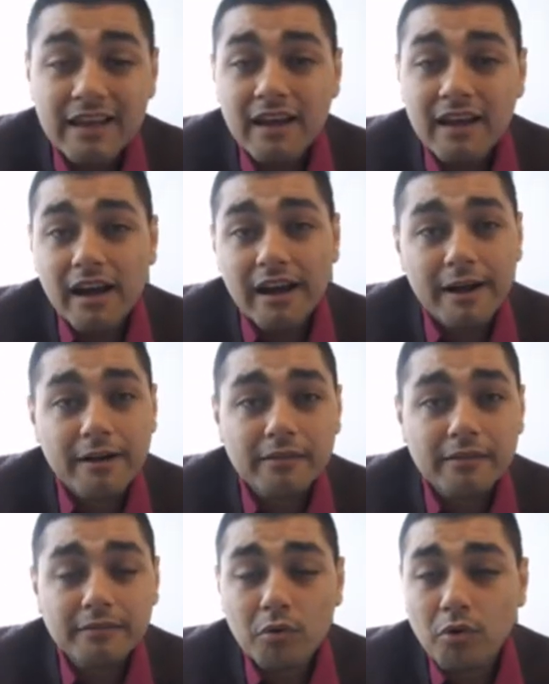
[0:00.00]

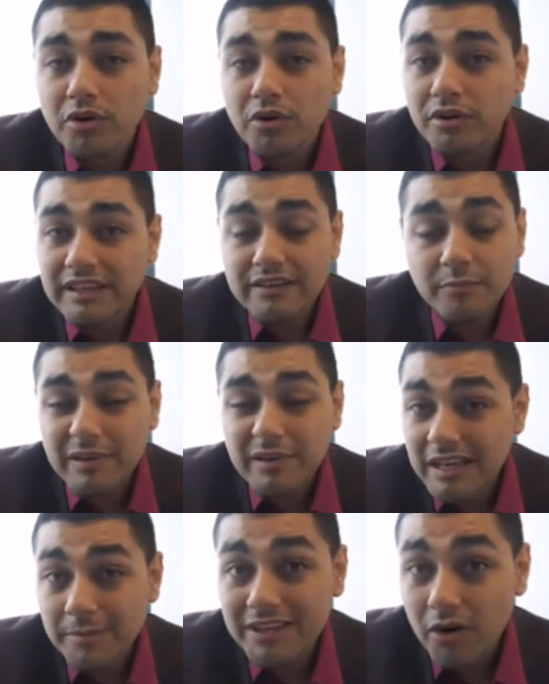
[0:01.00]
um, or even being
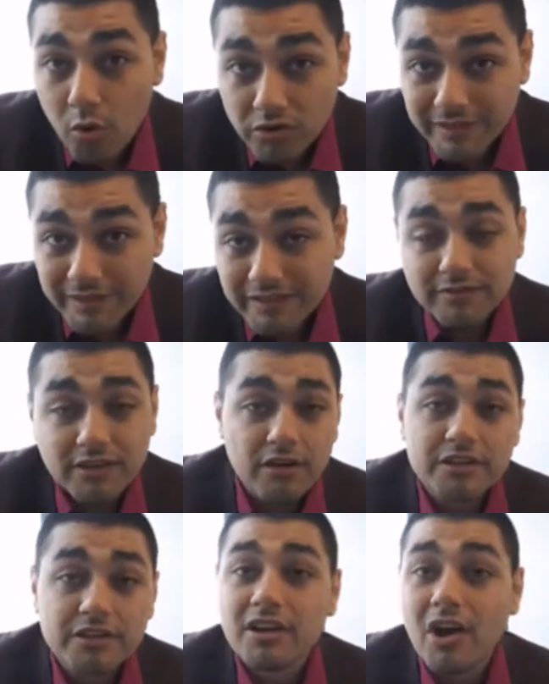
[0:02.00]
able to get a hold of me. You know,
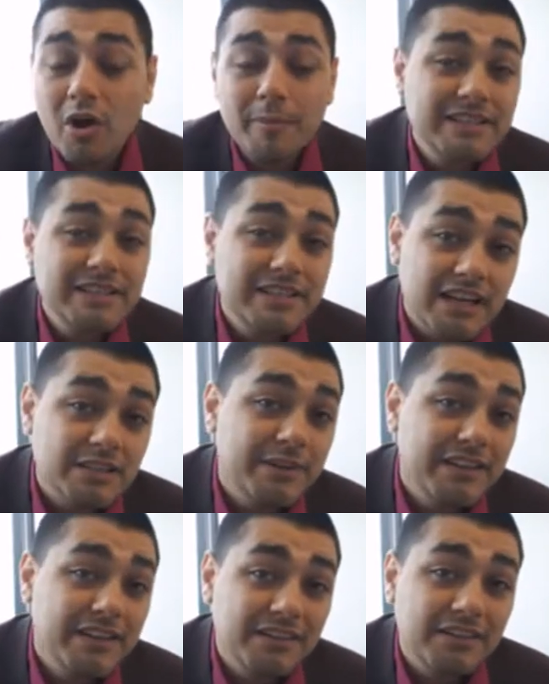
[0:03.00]
you call me, text
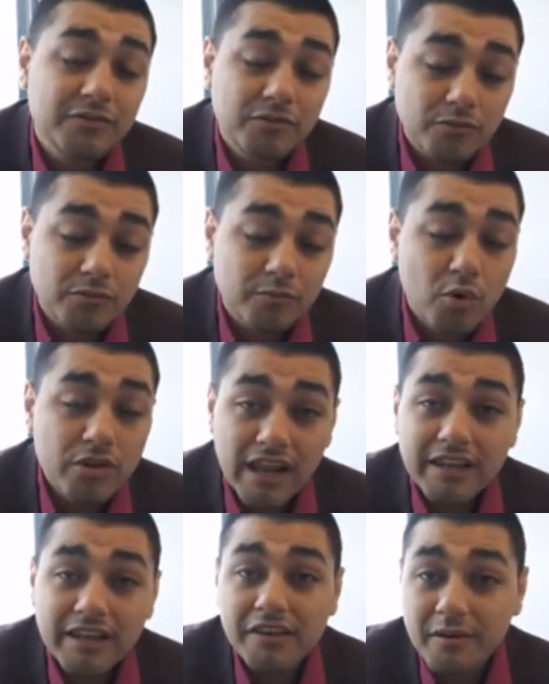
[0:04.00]
me. You're more than
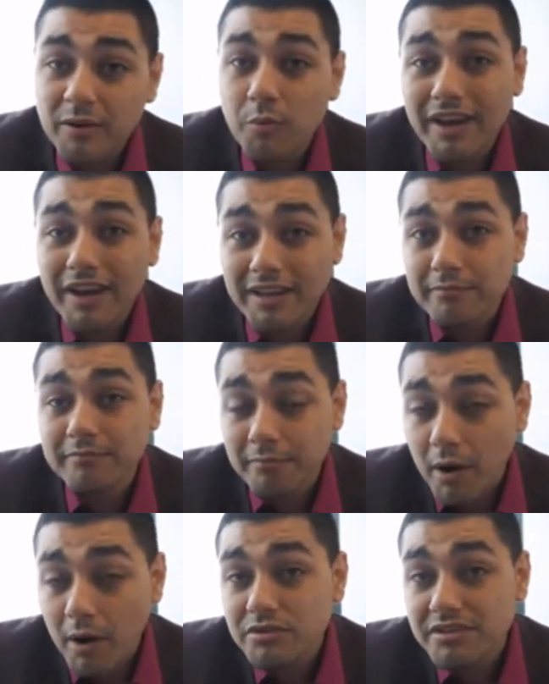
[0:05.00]
likely going to be waiting
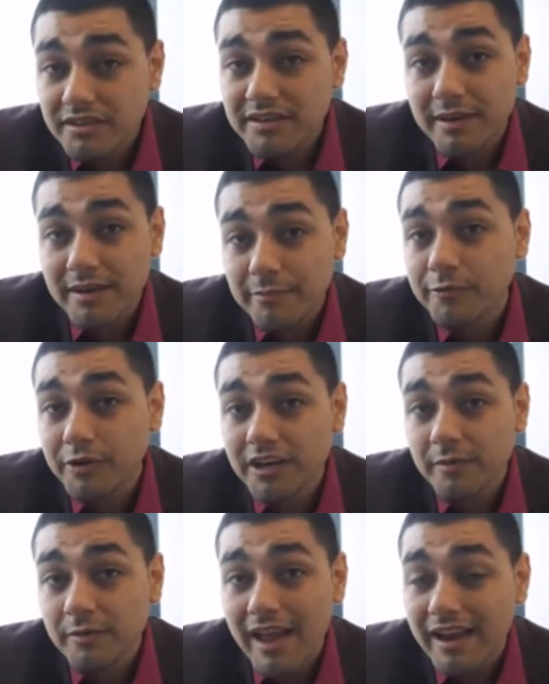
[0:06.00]
most of the day before you
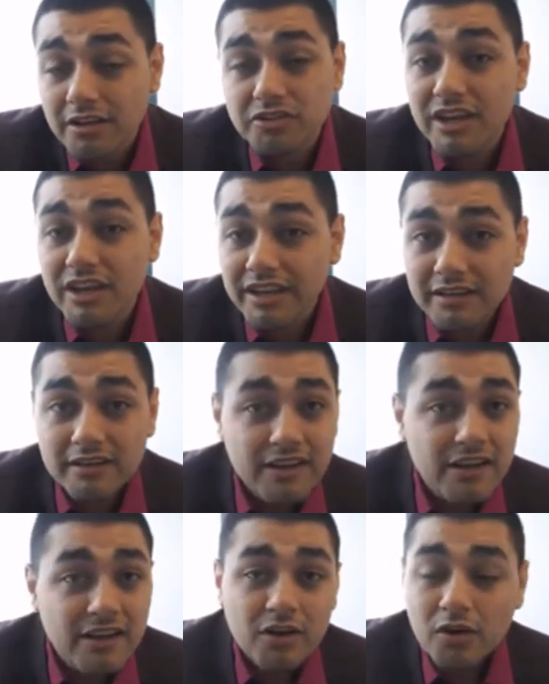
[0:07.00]
hear back. I'll check it
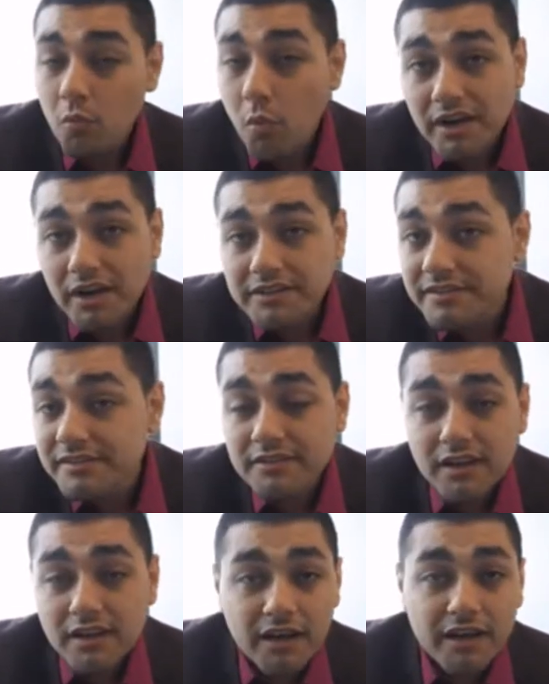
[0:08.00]
once
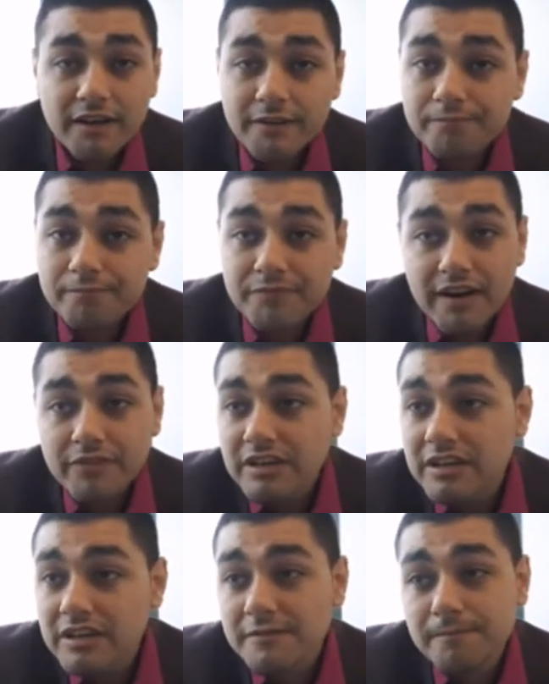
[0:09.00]
uh,
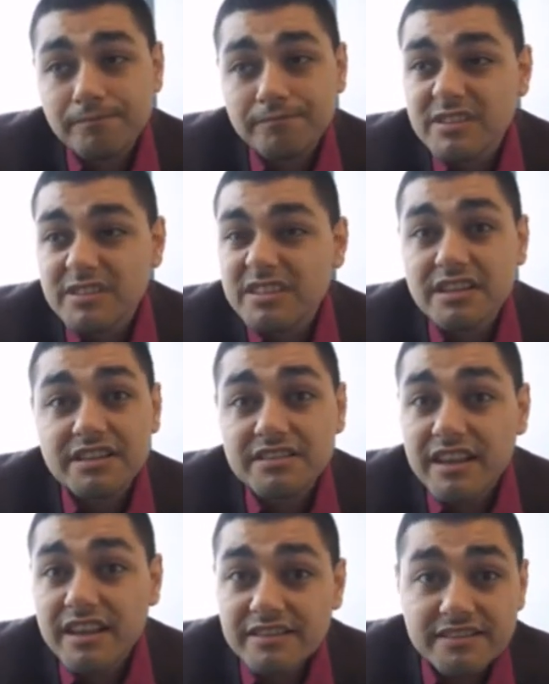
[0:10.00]
every six
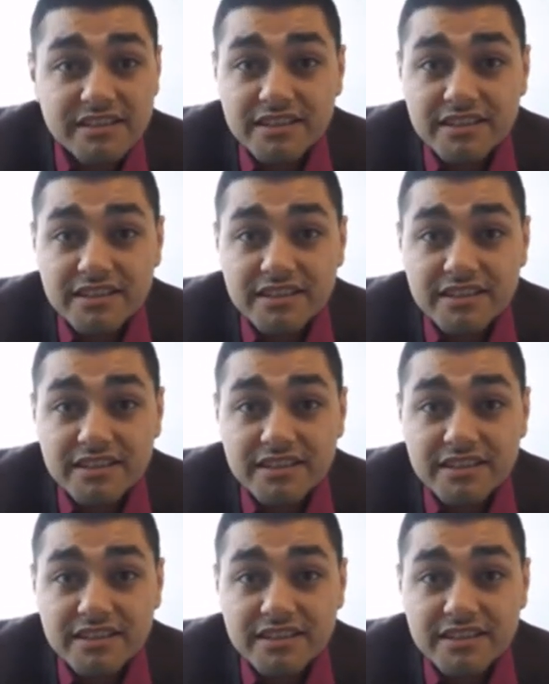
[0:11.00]
six to